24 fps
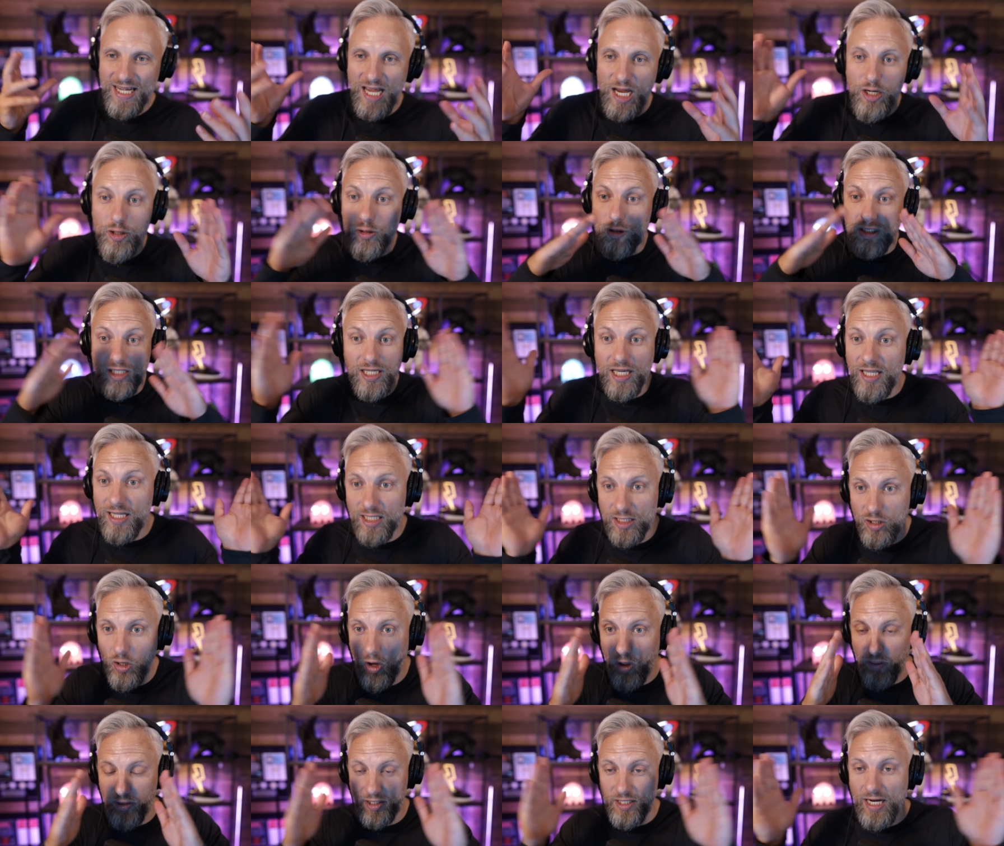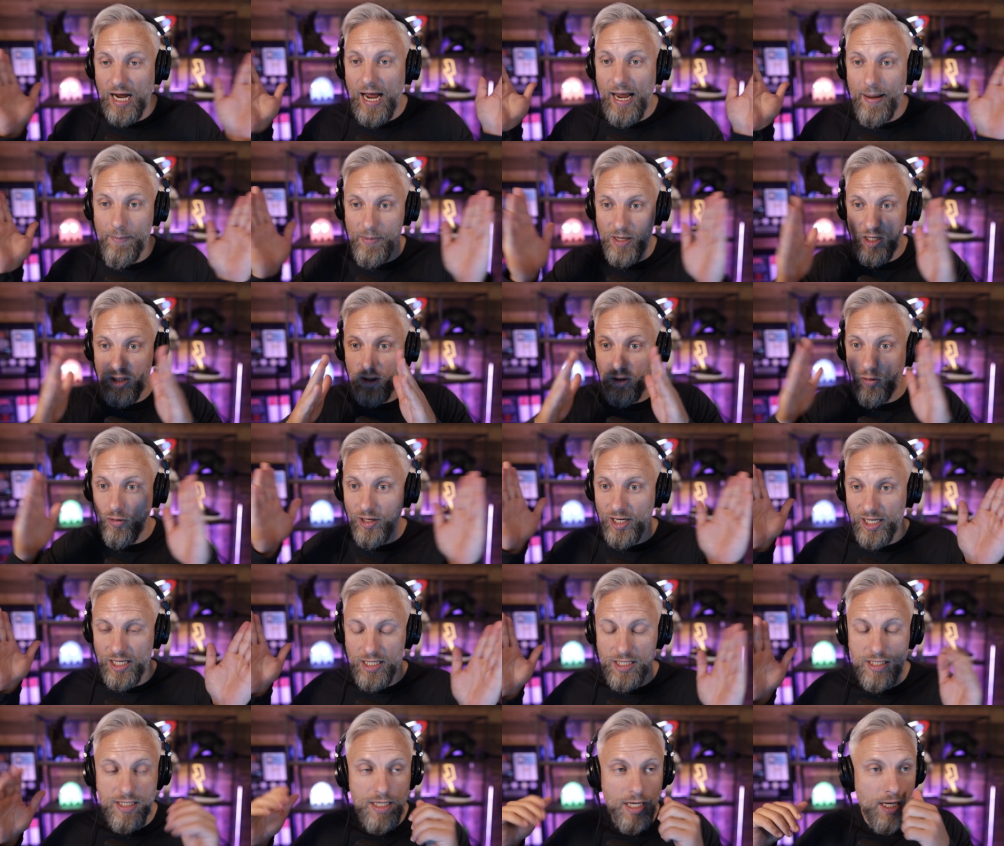And you see this all the time in
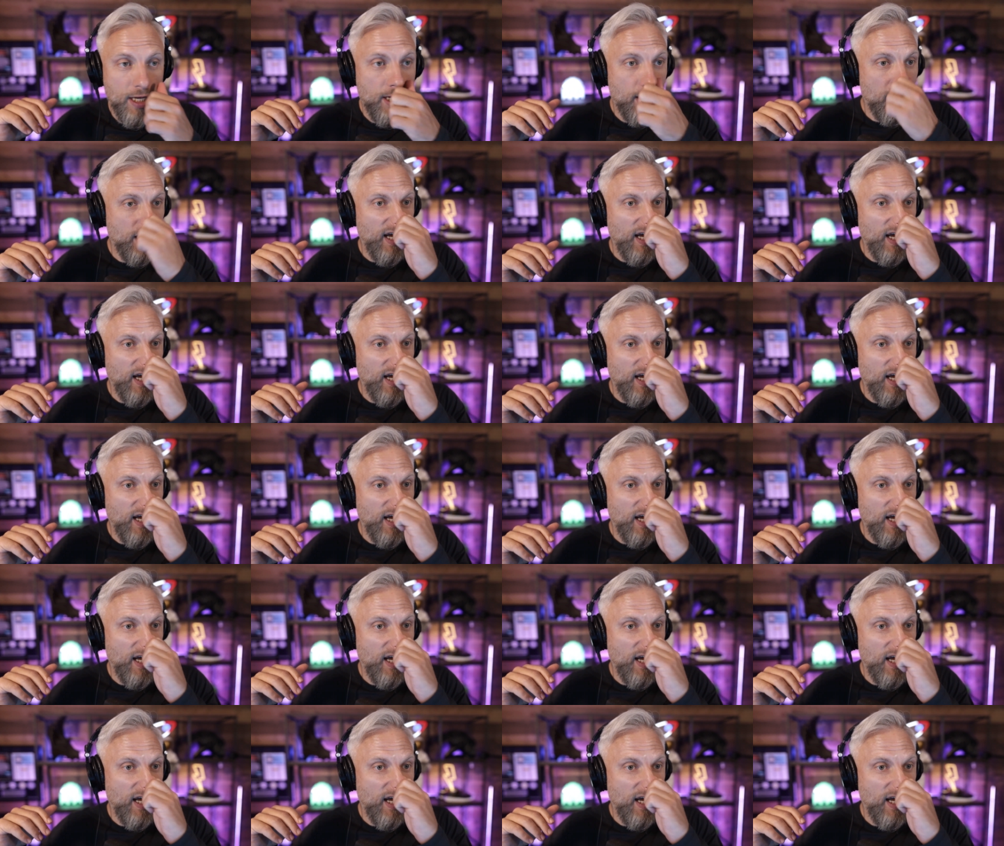threes.